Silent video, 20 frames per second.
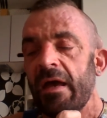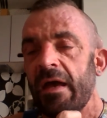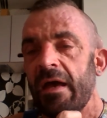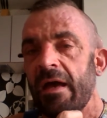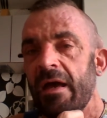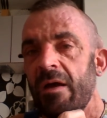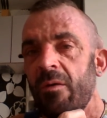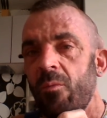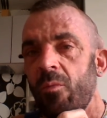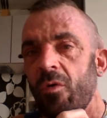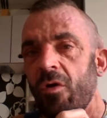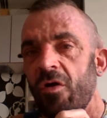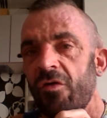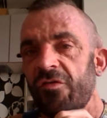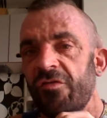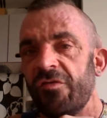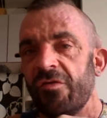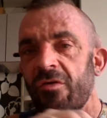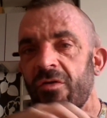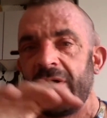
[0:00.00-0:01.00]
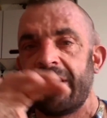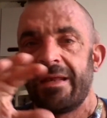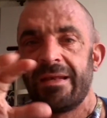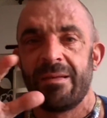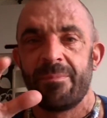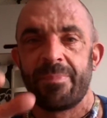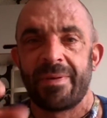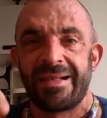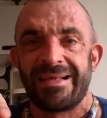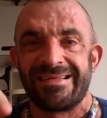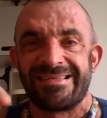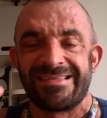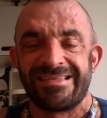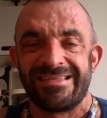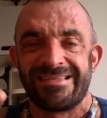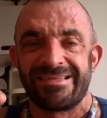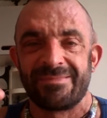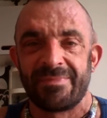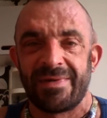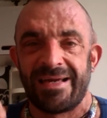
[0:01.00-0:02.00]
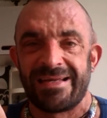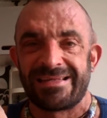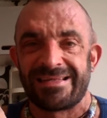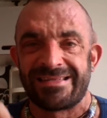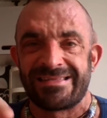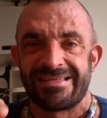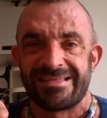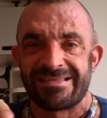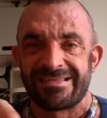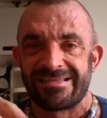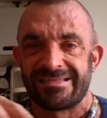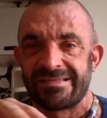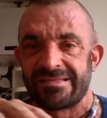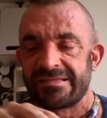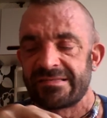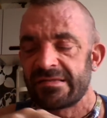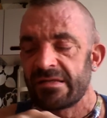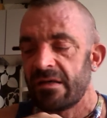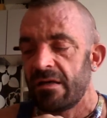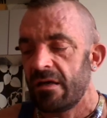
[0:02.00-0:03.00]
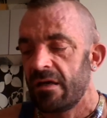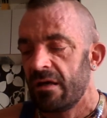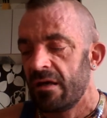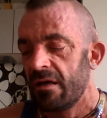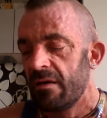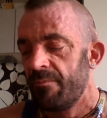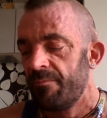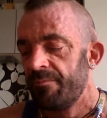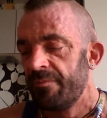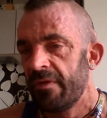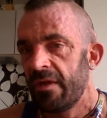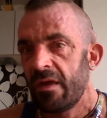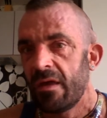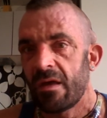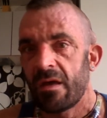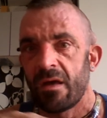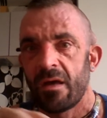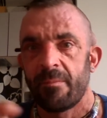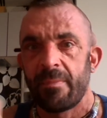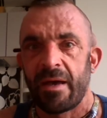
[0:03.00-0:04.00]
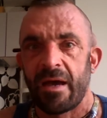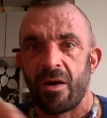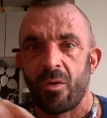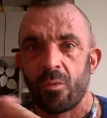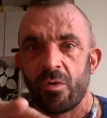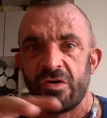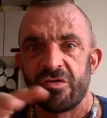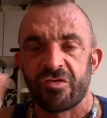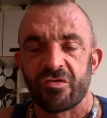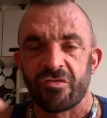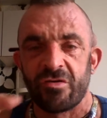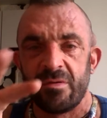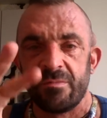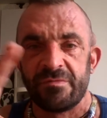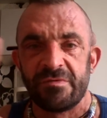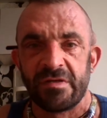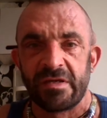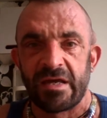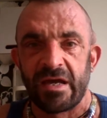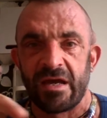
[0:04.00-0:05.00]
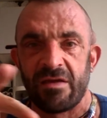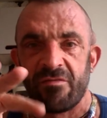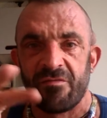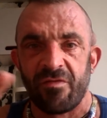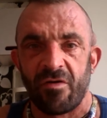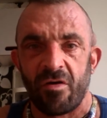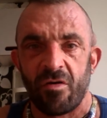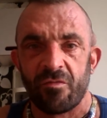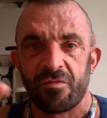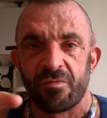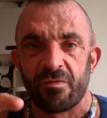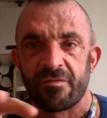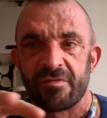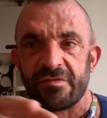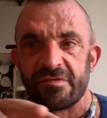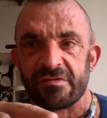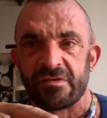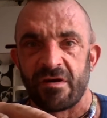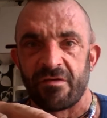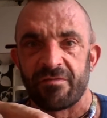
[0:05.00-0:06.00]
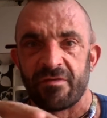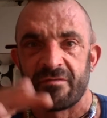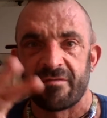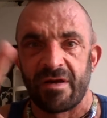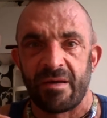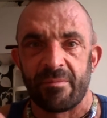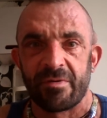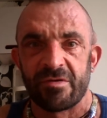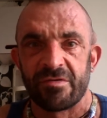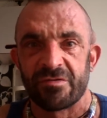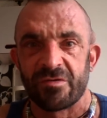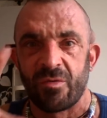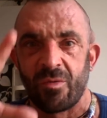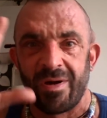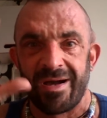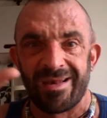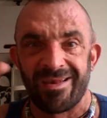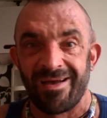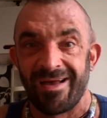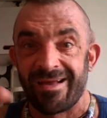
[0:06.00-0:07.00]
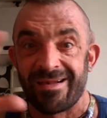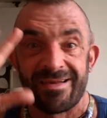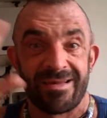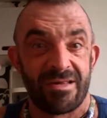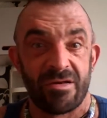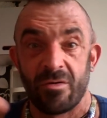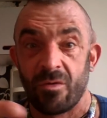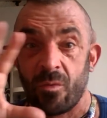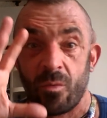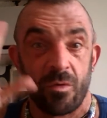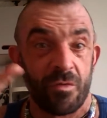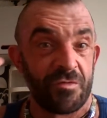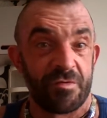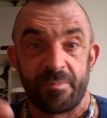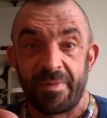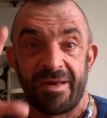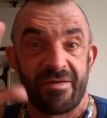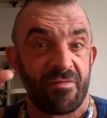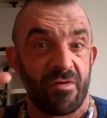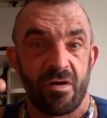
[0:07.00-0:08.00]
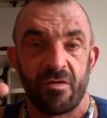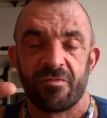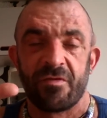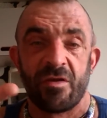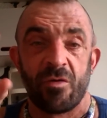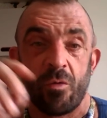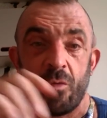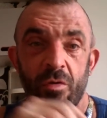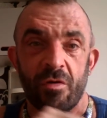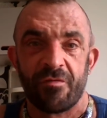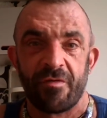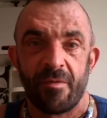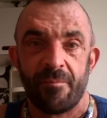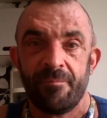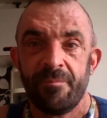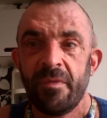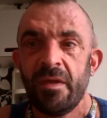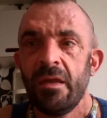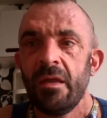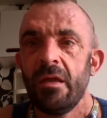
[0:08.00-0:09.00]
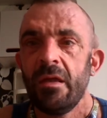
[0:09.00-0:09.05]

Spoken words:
And watch your inability to make decisions about which groups you get involved with and stuff like that, because quite likely you'll want to be involved in all of them